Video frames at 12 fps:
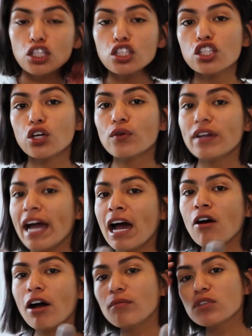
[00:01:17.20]
So
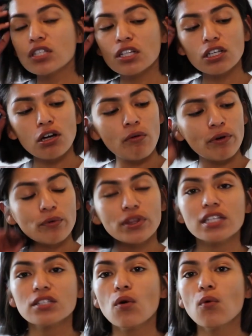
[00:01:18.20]
now I'm just gonna go in with
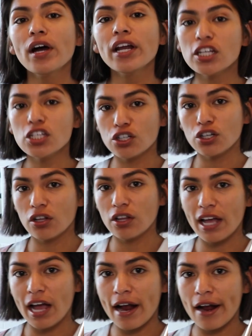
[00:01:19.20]
this 1-inch curling
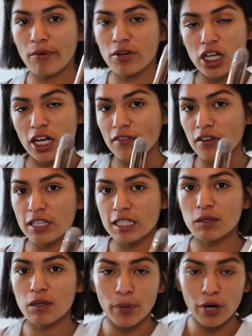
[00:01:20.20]
iron, which I feel is
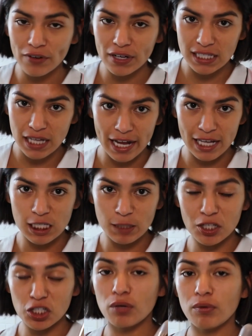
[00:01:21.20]
the perfect size,
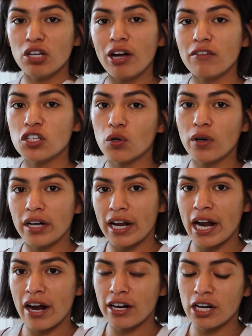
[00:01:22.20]
especially when you have short
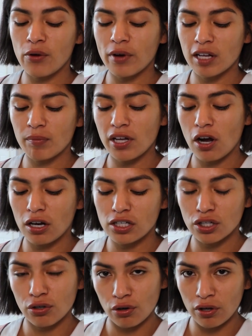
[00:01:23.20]
hair. I know it can be hard to
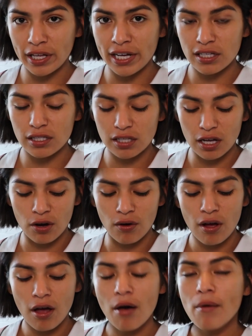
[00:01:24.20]
curl it, so
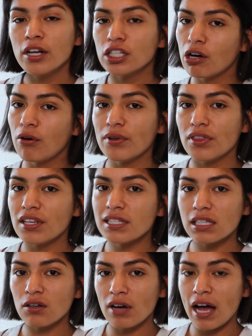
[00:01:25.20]
going with this
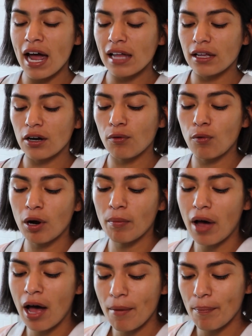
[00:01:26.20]
little guy, let her warm
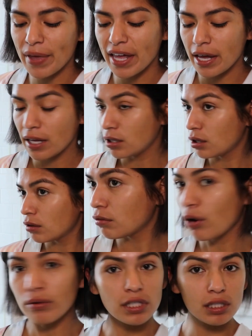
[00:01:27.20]
up, and
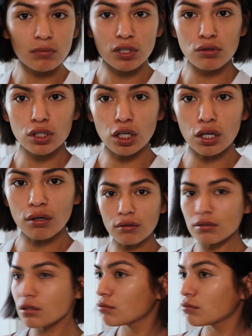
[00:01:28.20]
throw in some loose curls.